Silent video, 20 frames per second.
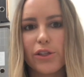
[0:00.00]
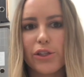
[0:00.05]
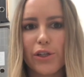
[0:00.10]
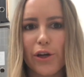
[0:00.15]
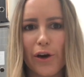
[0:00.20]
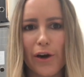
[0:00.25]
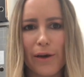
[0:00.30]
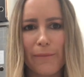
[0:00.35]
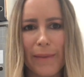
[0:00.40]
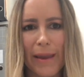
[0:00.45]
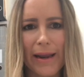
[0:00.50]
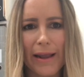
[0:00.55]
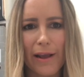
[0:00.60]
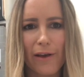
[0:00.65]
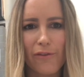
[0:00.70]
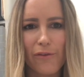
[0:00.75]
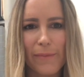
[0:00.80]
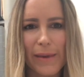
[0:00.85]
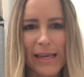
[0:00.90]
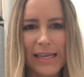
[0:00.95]
Sorry, I'm getting
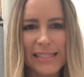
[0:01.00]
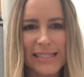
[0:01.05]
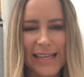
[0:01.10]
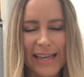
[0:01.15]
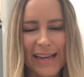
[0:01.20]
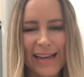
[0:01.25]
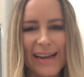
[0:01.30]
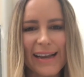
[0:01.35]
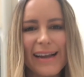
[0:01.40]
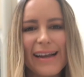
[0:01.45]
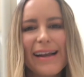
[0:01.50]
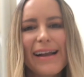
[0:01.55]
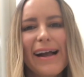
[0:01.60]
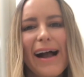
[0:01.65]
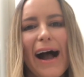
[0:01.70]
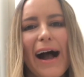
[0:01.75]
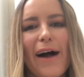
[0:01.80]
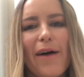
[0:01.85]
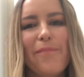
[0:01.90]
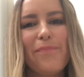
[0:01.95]
over being sick.
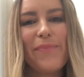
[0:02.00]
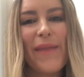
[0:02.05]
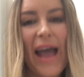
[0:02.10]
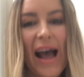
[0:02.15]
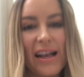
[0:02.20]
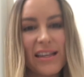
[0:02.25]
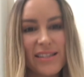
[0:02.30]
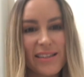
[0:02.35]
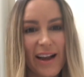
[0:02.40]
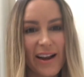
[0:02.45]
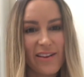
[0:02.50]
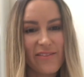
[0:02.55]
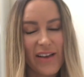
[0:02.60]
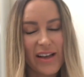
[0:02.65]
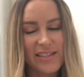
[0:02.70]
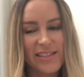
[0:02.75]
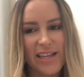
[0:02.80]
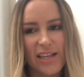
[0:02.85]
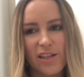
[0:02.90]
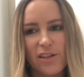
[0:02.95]
Um, outside of
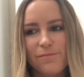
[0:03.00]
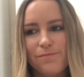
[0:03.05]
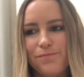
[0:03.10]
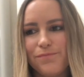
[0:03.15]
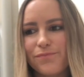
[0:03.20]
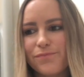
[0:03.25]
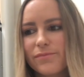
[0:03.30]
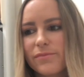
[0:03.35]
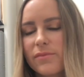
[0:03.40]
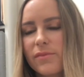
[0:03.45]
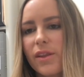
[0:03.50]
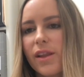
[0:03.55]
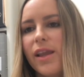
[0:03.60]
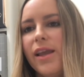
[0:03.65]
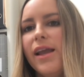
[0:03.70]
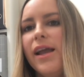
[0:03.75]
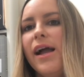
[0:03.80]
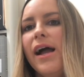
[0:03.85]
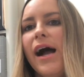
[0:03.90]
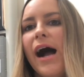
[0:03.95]
our salon.
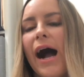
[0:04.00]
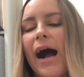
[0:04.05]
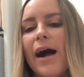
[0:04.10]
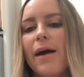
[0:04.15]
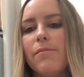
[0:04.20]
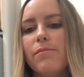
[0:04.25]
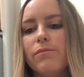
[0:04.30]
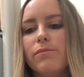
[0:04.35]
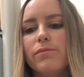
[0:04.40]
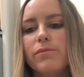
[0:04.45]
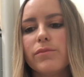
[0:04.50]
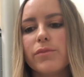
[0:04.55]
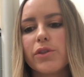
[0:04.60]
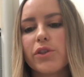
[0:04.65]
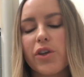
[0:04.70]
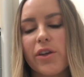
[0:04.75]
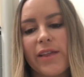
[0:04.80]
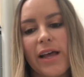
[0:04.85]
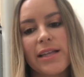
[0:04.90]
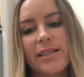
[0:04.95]
Um,
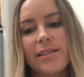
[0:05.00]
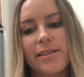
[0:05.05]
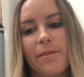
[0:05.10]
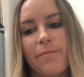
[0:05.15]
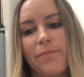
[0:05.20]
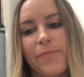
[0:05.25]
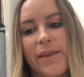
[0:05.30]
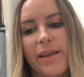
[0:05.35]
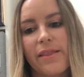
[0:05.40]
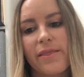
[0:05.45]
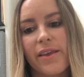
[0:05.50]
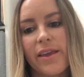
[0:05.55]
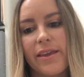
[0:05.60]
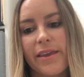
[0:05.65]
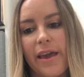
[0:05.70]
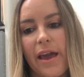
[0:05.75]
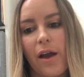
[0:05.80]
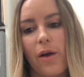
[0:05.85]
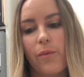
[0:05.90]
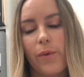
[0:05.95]
so that's something that,
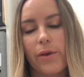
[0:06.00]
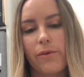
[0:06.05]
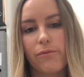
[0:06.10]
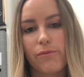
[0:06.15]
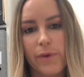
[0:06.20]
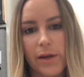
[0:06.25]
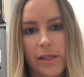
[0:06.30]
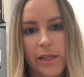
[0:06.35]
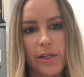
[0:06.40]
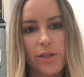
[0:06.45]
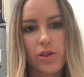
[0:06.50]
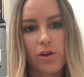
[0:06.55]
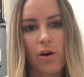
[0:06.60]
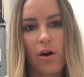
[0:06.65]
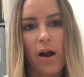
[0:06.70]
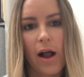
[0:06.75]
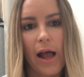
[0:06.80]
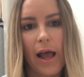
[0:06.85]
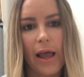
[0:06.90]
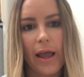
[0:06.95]
yeah, we really
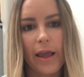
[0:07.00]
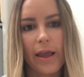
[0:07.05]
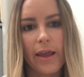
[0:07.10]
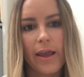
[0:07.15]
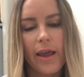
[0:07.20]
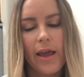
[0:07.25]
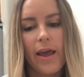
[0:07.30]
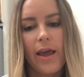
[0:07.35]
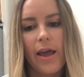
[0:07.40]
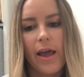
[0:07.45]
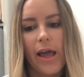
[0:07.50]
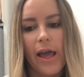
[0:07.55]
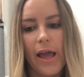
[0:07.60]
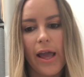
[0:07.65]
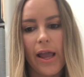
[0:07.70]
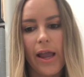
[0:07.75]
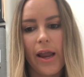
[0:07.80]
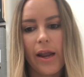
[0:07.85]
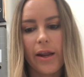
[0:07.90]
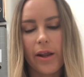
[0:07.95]
try
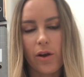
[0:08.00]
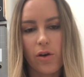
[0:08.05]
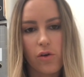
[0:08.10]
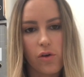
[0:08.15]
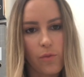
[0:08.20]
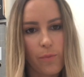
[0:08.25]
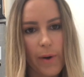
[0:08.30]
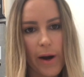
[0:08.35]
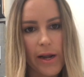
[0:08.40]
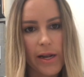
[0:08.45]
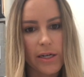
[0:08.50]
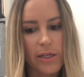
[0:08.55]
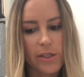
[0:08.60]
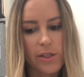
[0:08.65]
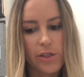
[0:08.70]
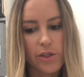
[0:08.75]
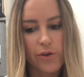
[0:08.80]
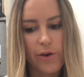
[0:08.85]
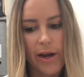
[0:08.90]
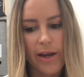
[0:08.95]
and incorporate into
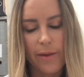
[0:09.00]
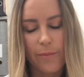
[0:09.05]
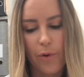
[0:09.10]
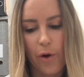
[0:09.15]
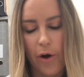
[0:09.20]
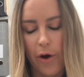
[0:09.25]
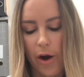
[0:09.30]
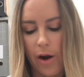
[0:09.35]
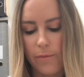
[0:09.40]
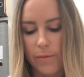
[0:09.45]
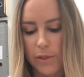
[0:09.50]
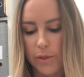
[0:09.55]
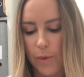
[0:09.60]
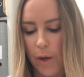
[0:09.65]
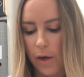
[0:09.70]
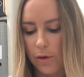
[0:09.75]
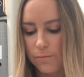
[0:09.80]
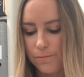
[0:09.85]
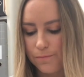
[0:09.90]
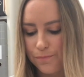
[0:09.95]
the training program as
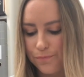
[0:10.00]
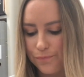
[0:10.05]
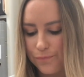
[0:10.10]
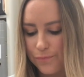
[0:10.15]
well.